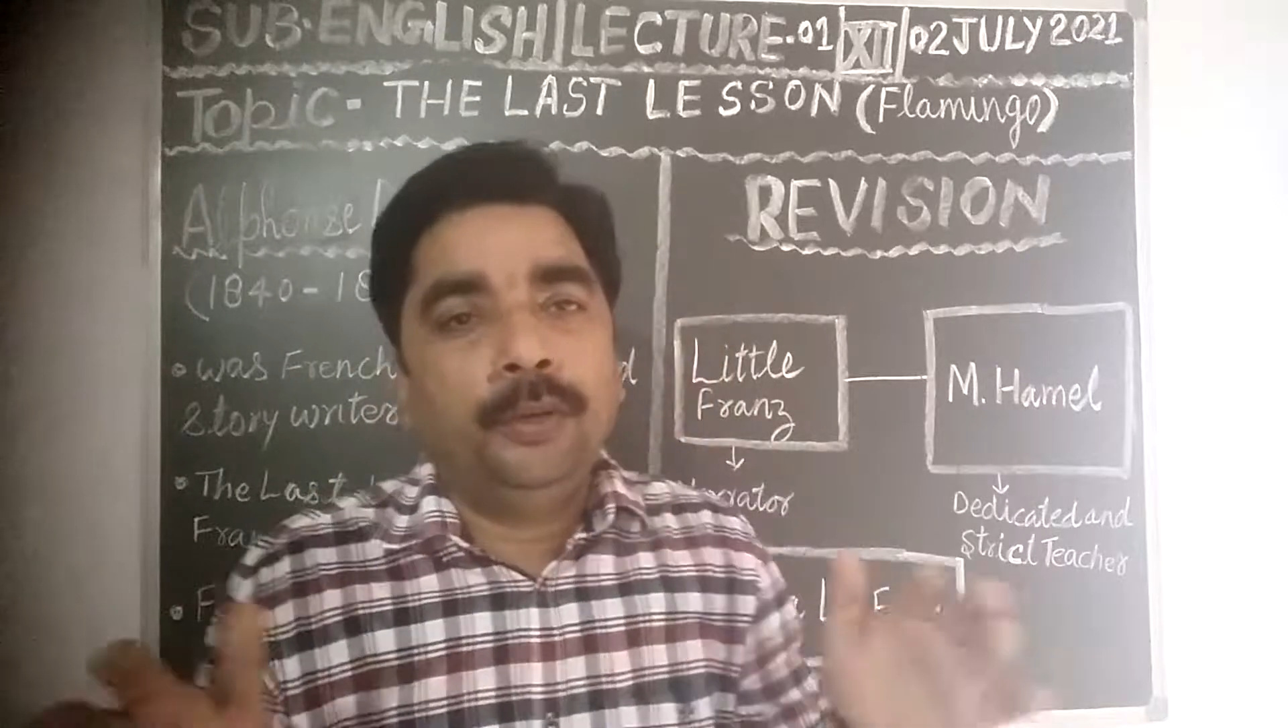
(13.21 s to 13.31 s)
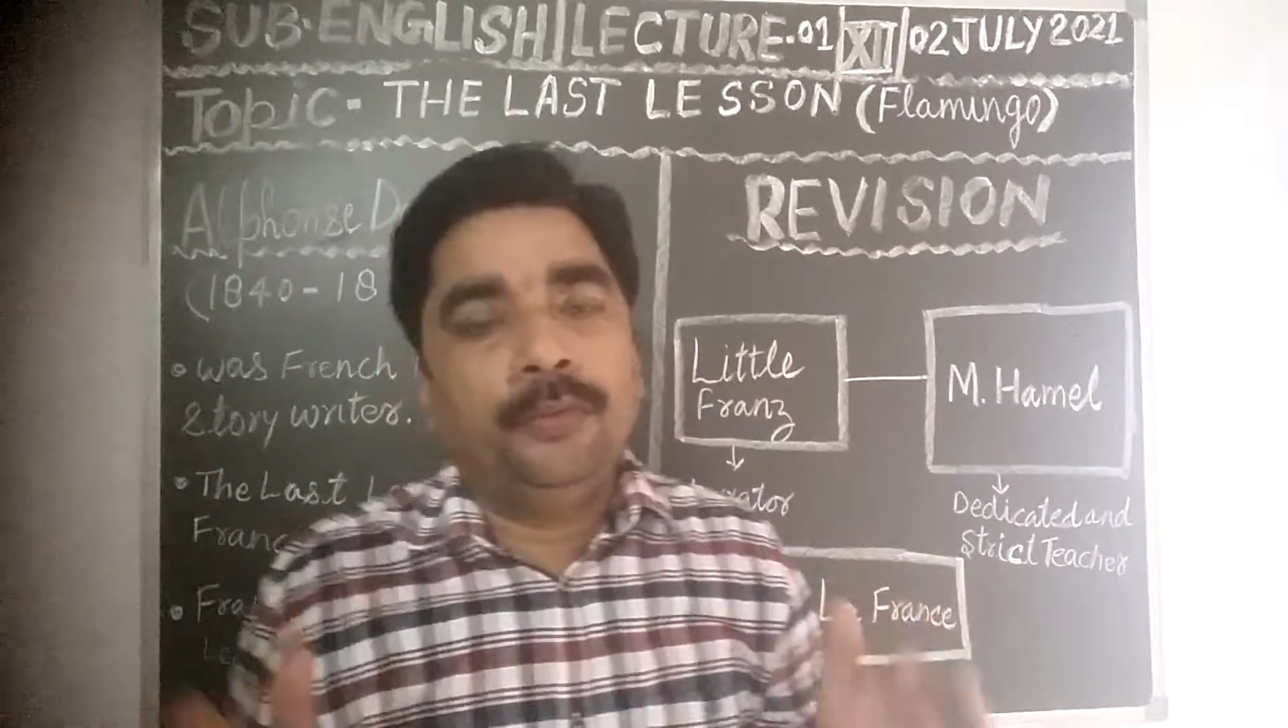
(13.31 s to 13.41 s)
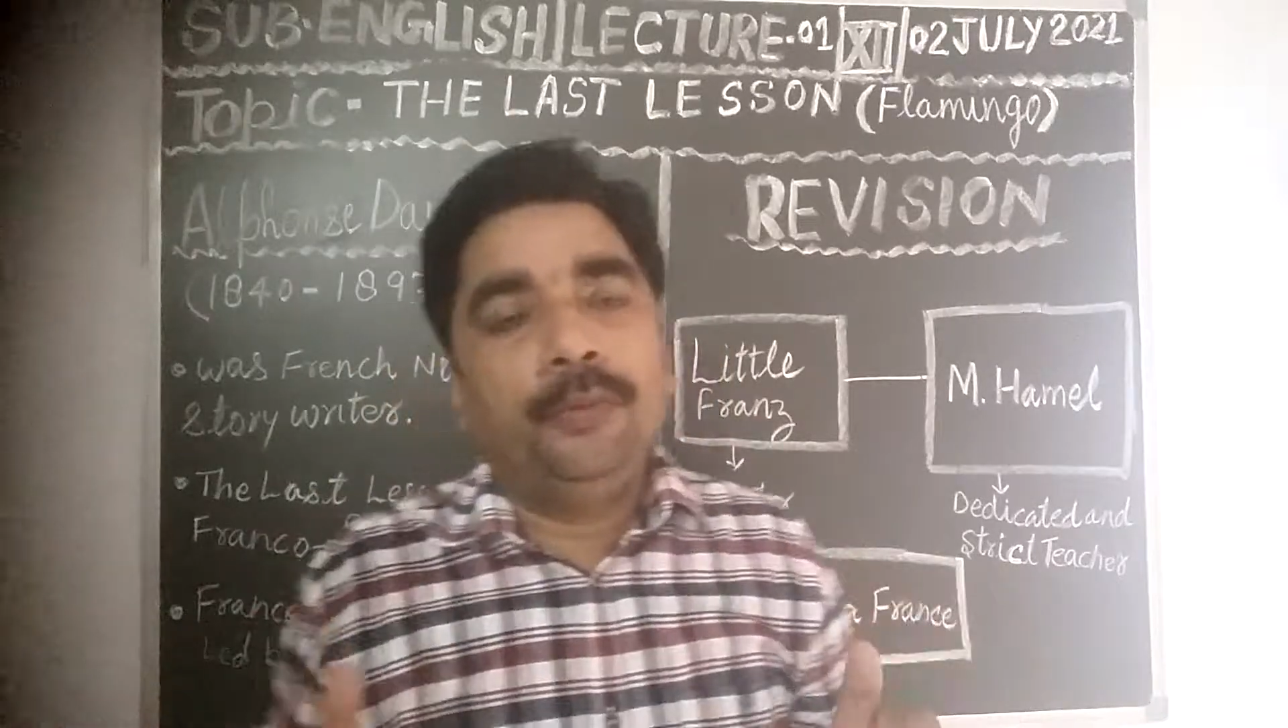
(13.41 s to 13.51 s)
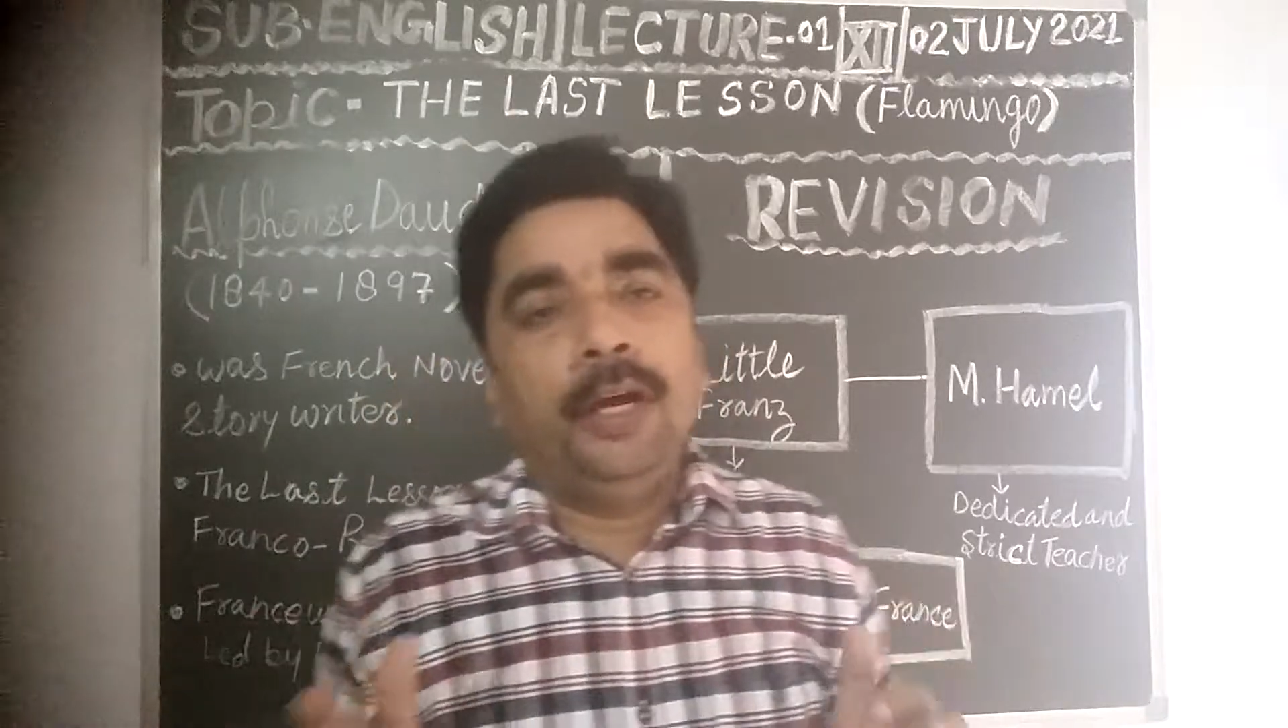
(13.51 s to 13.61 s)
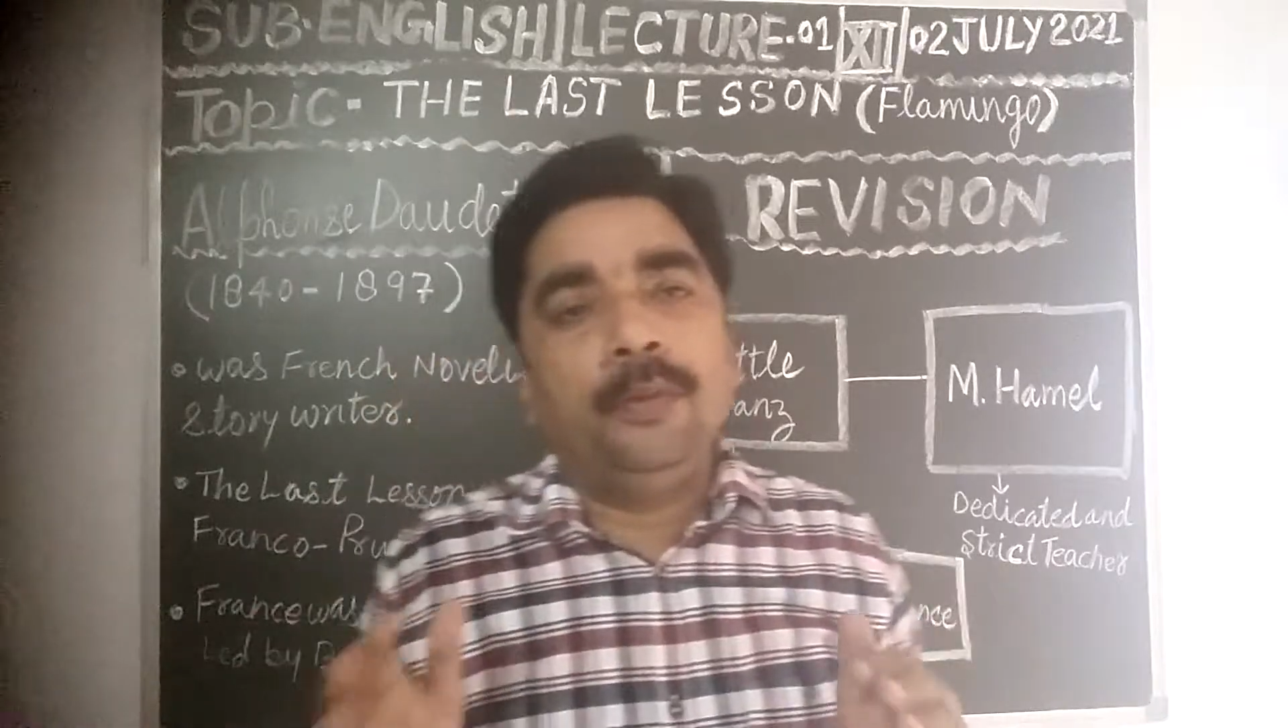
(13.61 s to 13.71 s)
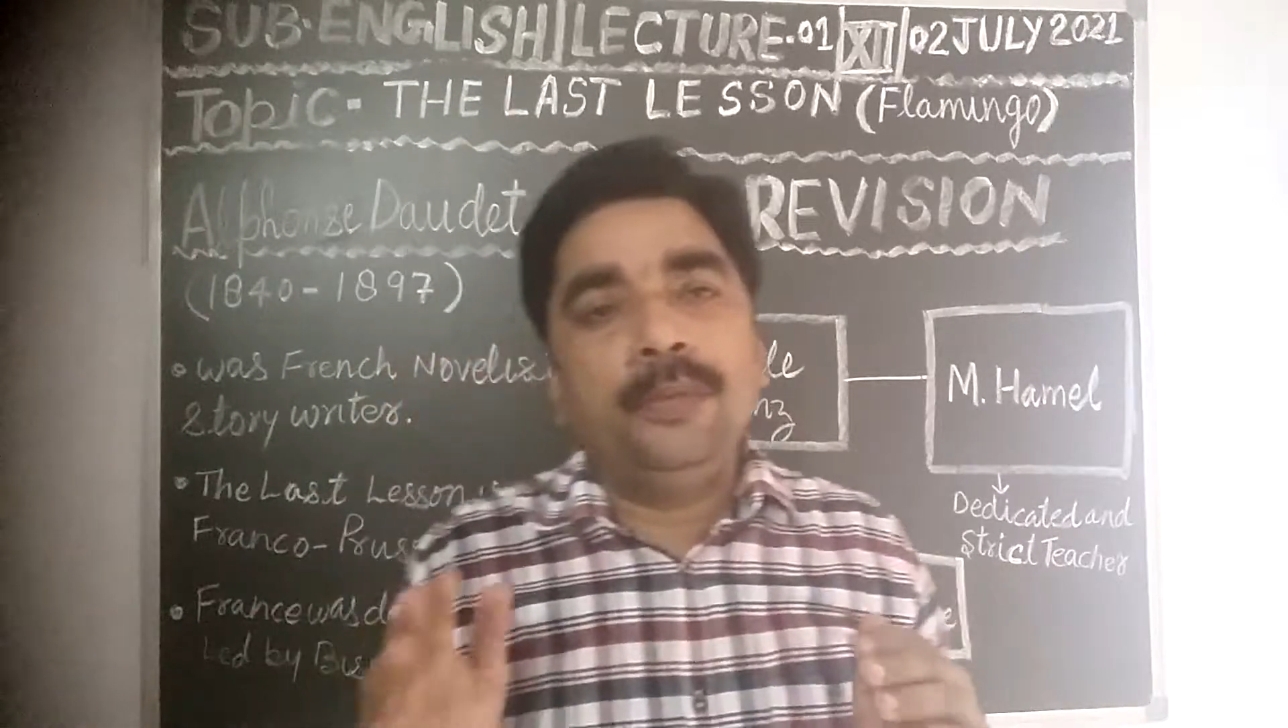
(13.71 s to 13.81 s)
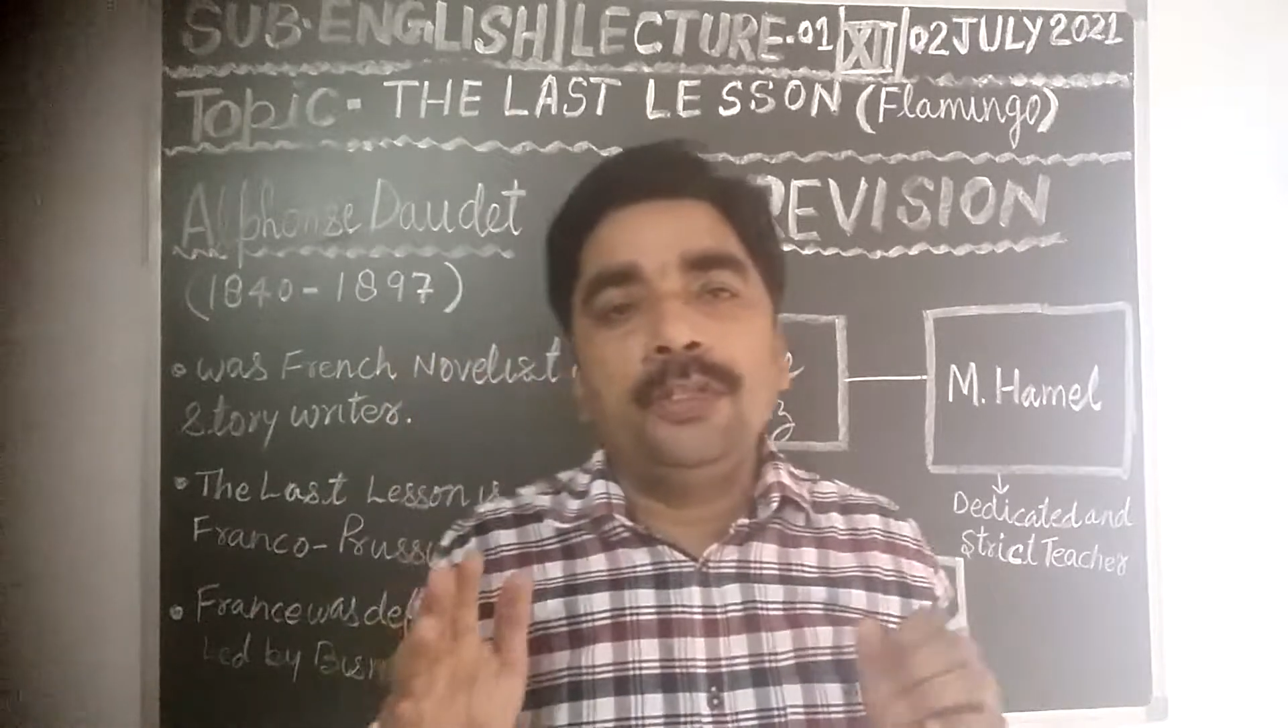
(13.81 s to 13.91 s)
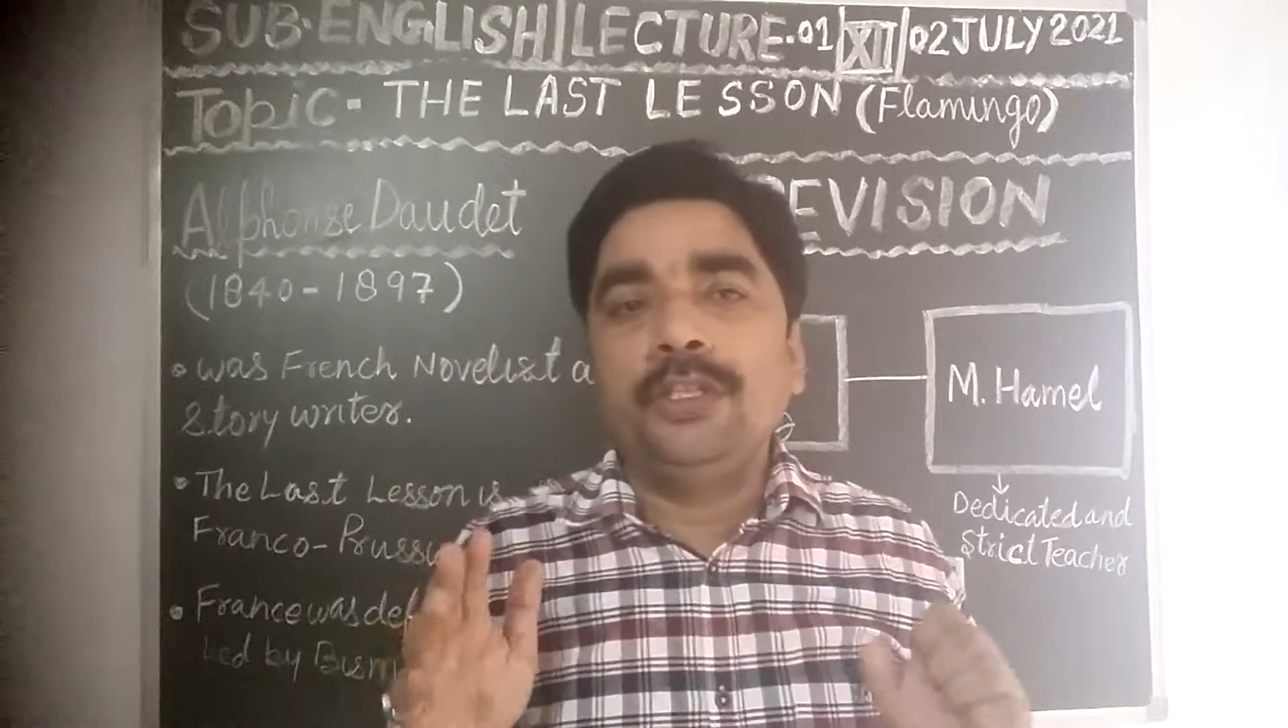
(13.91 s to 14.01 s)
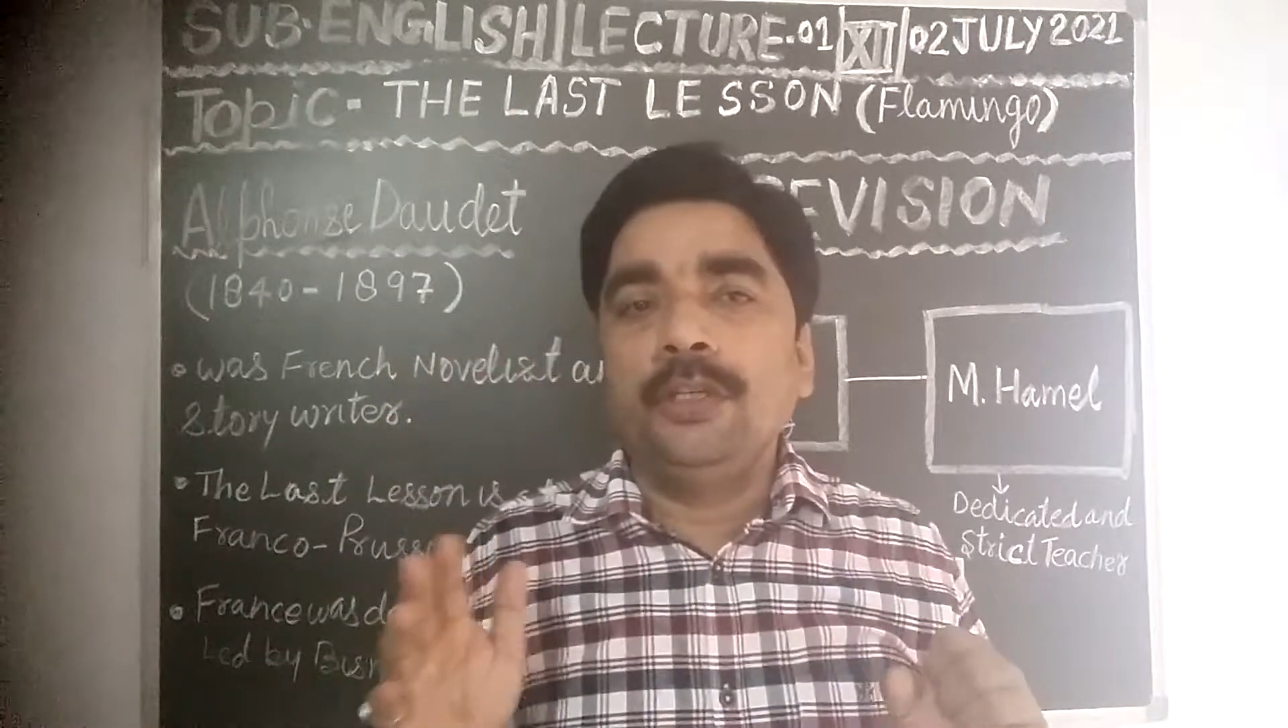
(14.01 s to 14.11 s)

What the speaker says: performance